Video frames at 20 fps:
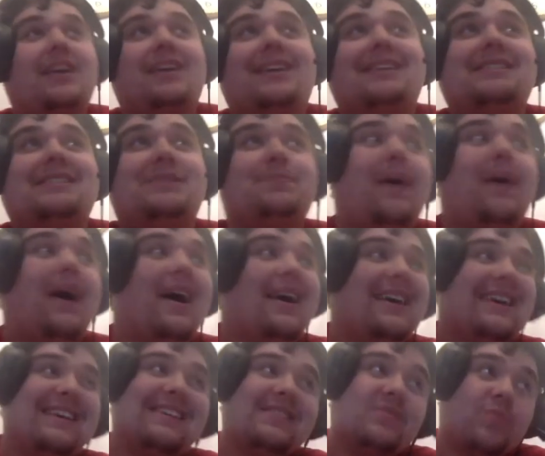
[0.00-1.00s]
his spot
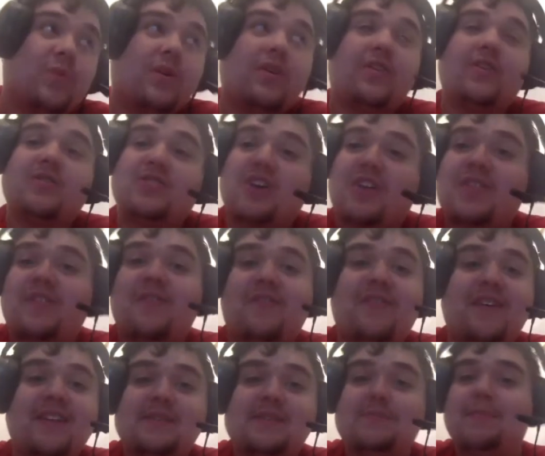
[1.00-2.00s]
is one of those on the
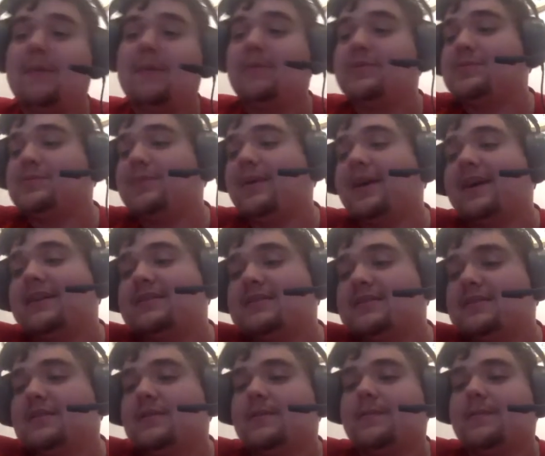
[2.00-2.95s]
fence bubble spots.